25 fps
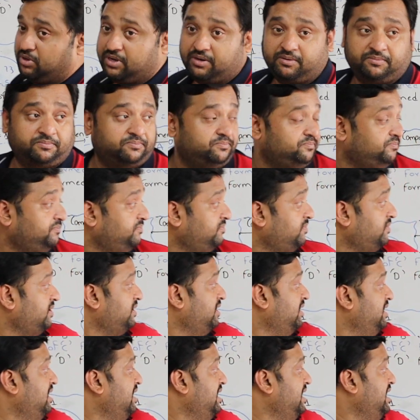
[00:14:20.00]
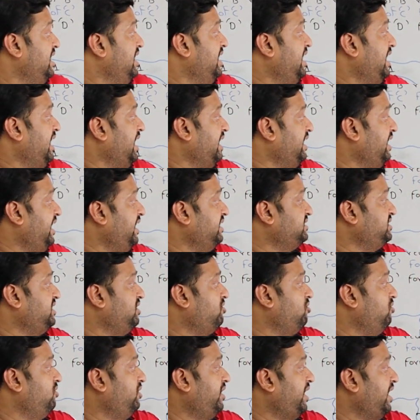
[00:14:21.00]
one, Na is
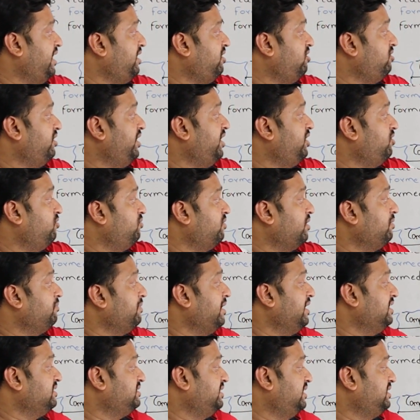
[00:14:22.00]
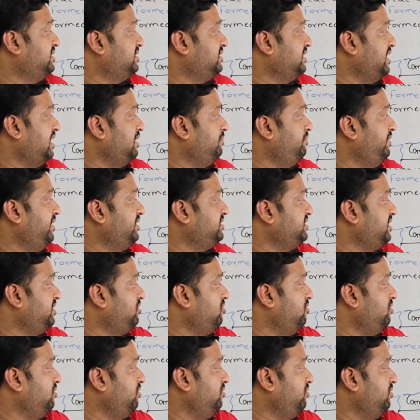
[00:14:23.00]
equal to Na0 into 1 minus x, Nb is
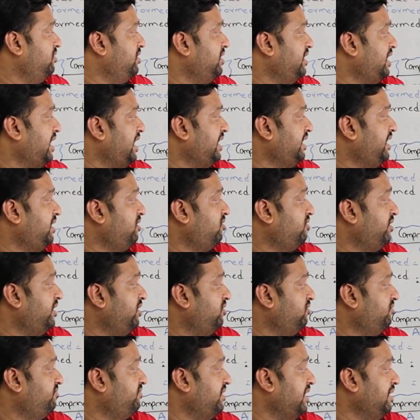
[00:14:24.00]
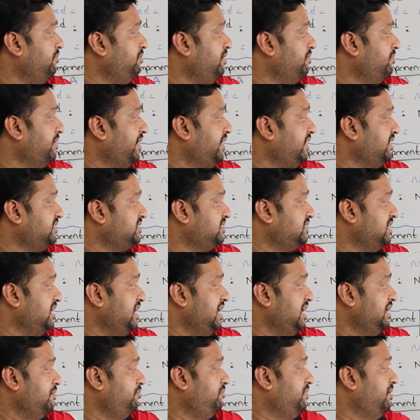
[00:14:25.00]
equal to Na0 into phi b minus
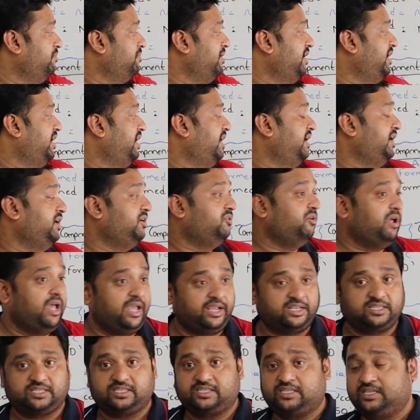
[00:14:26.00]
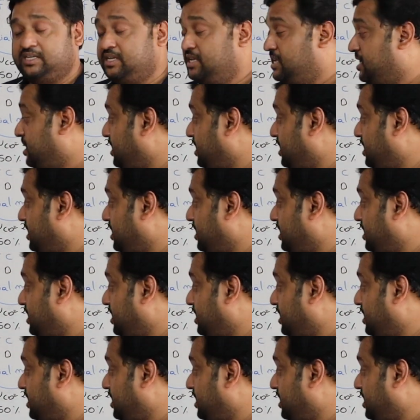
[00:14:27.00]
b by a into x.